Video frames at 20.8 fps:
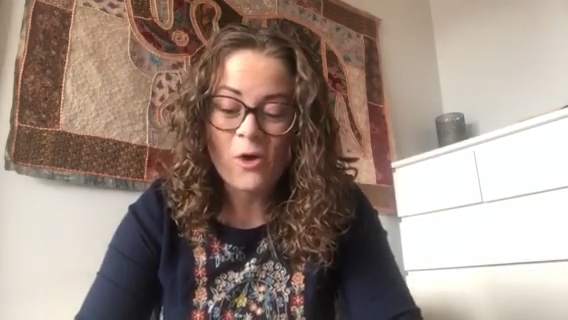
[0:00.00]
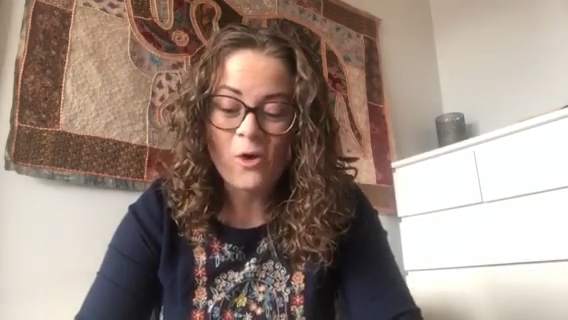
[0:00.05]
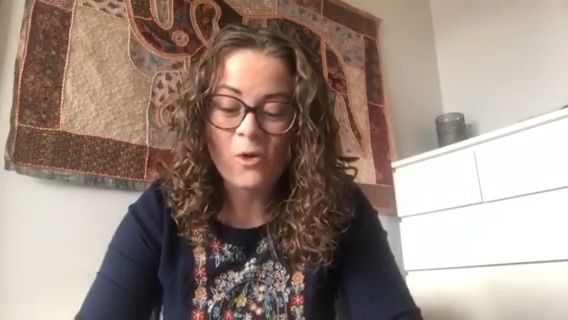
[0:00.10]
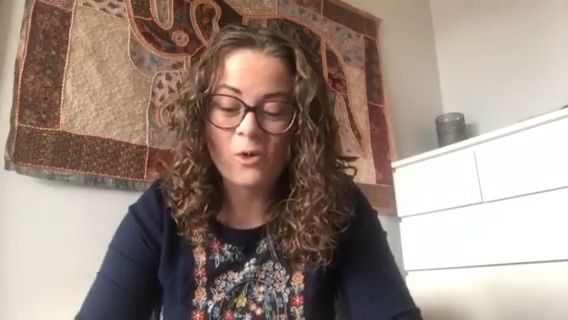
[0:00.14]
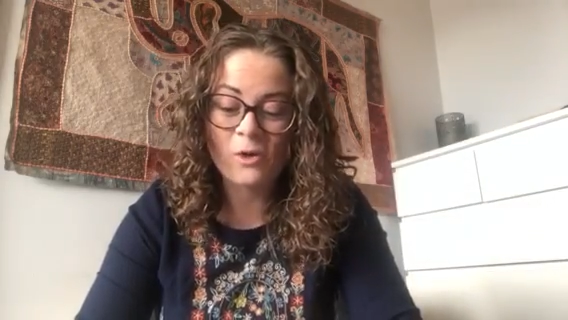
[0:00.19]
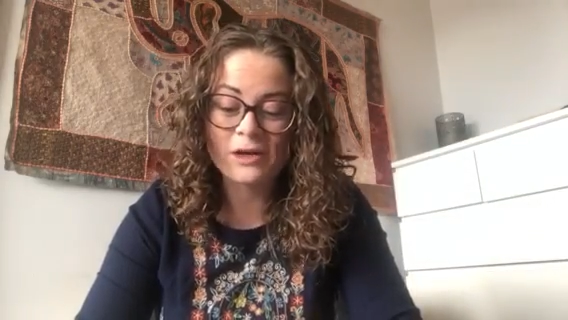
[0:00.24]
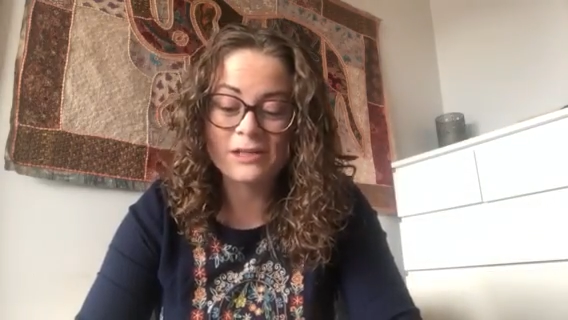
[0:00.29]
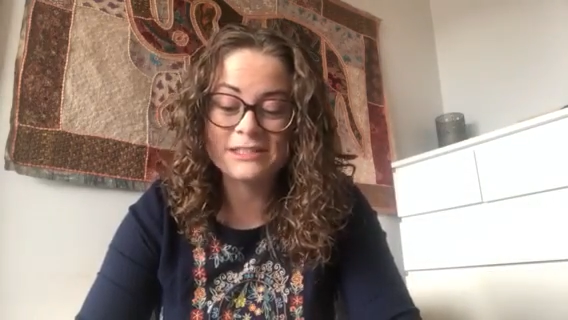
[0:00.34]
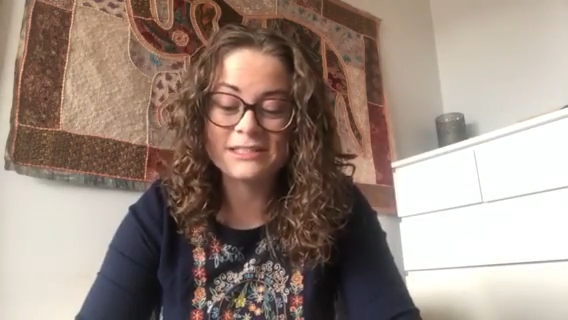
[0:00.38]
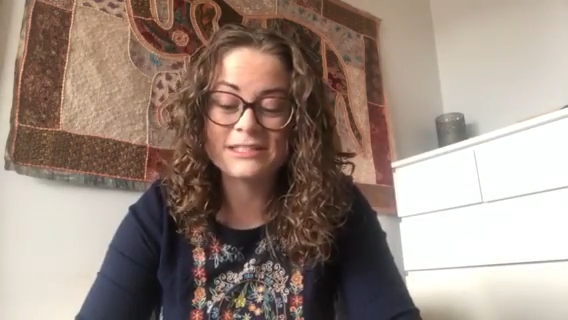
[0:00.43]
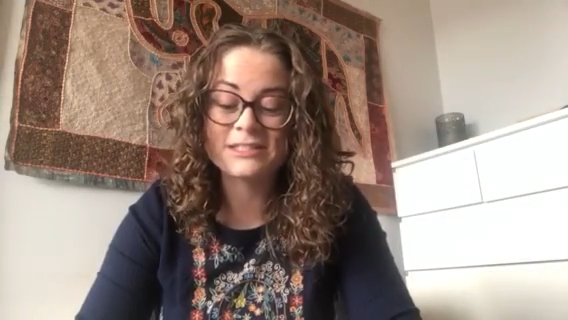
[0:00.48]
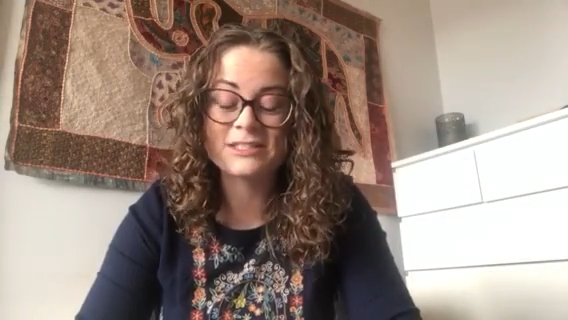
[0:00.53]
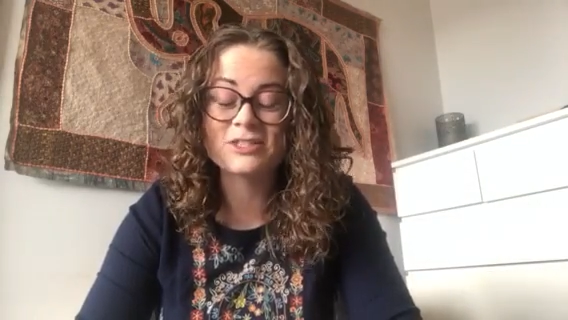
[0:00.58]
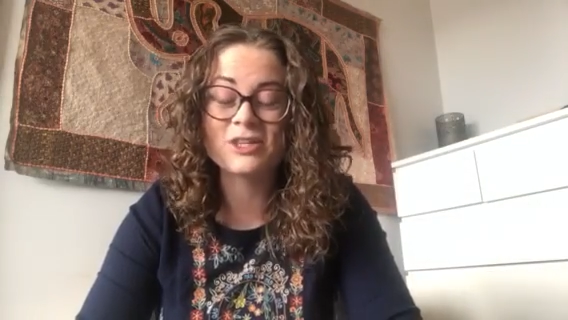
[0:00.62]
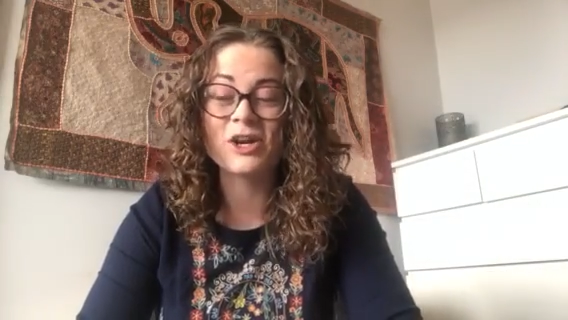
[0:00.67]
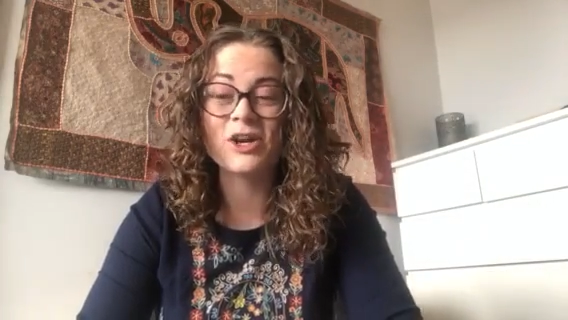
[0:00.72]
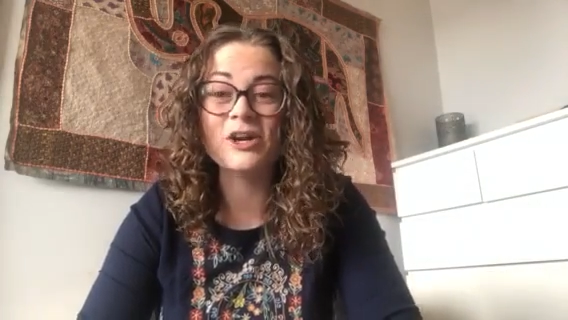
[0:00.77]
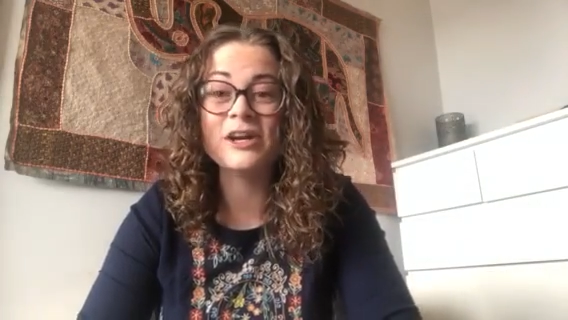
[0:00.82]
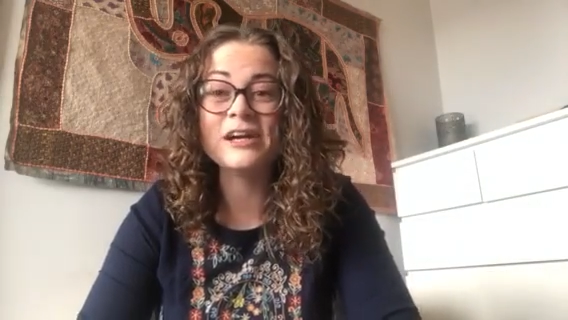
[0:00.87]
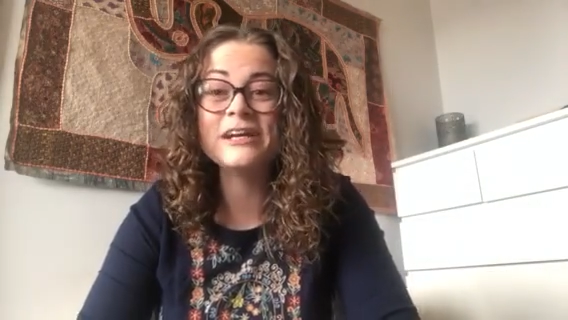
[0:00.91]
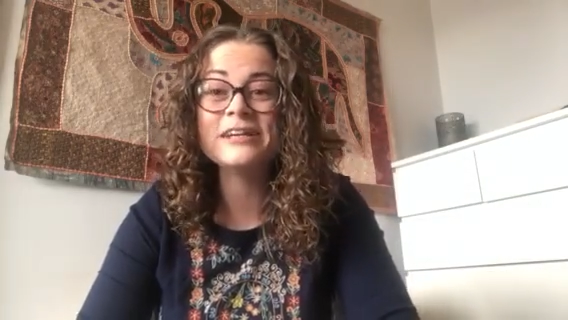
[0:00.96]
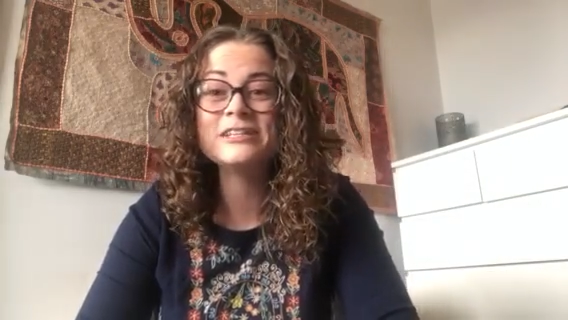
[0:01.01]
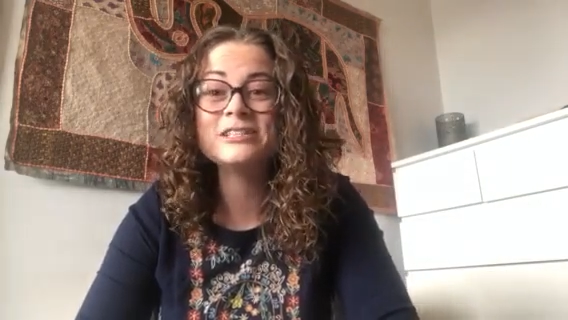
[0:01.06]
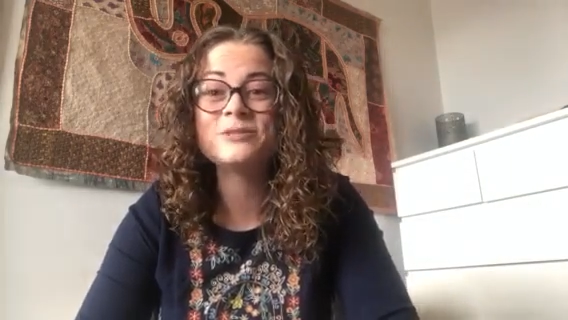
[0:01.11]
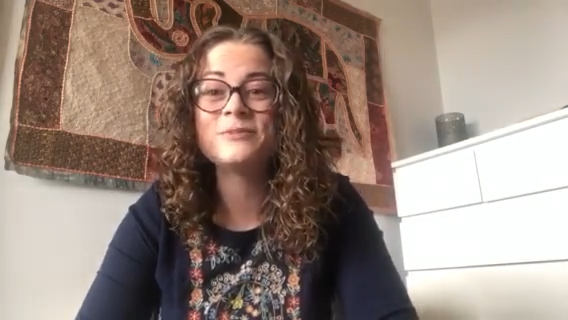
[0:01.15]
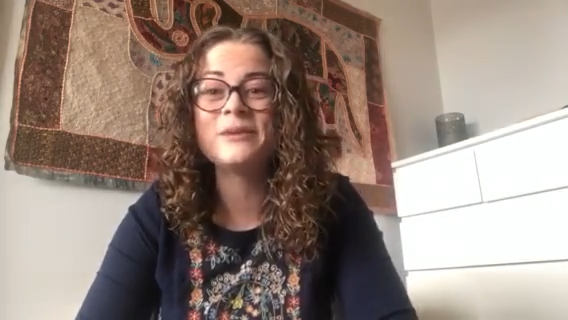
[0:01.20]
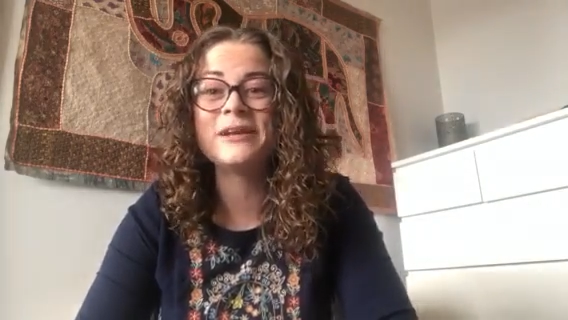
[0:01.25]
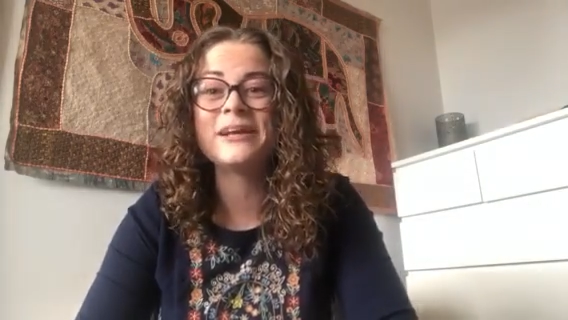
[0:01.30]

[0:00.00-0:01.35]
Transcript: or discouraged,